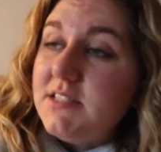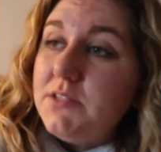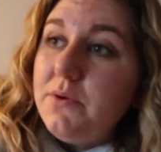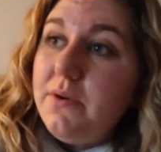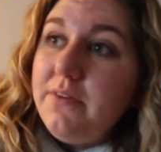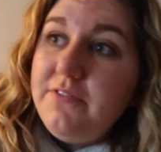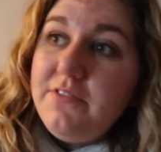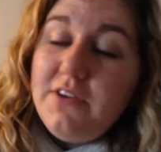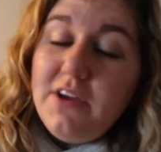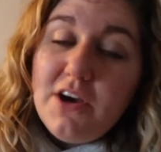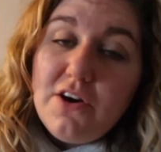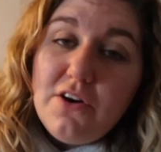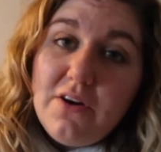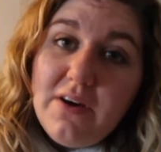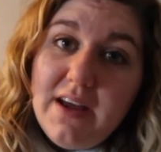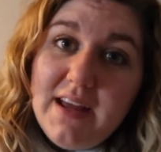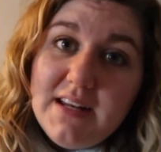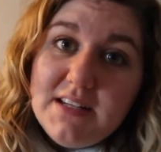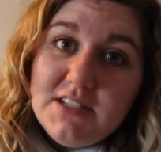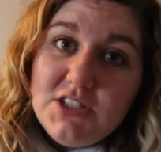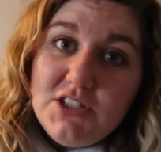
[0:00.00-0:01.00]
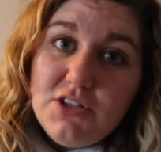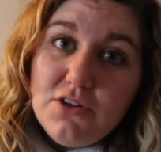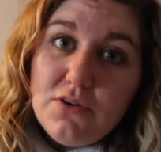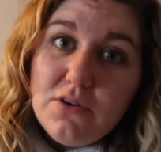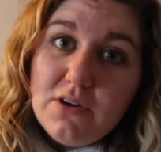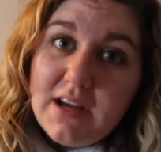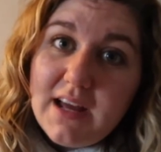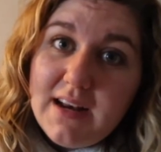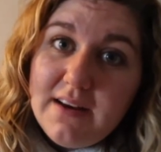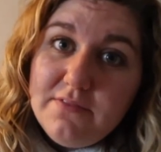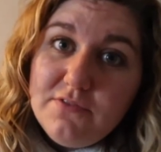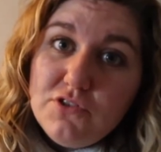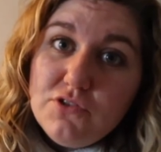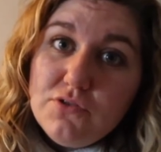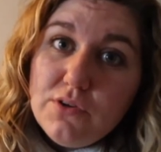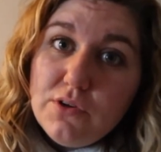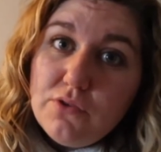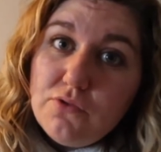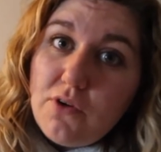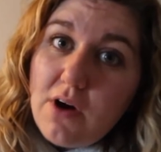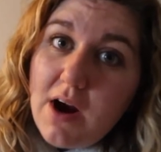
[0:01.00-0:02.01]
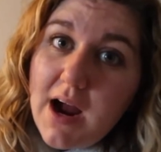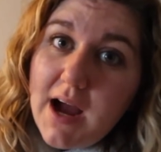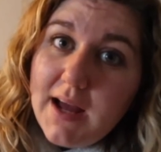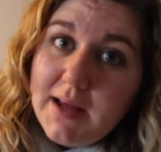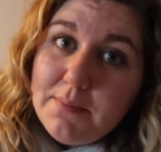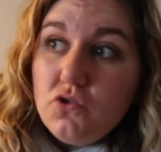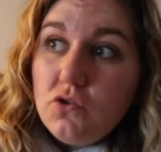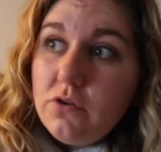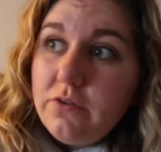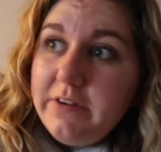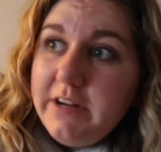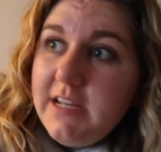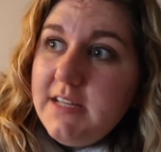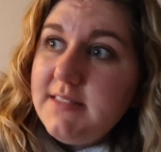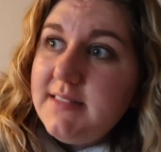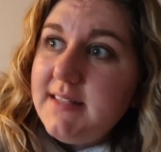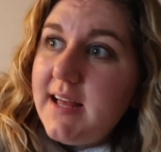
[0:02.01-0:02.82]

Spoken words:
So if you're into your kind of true crime stories,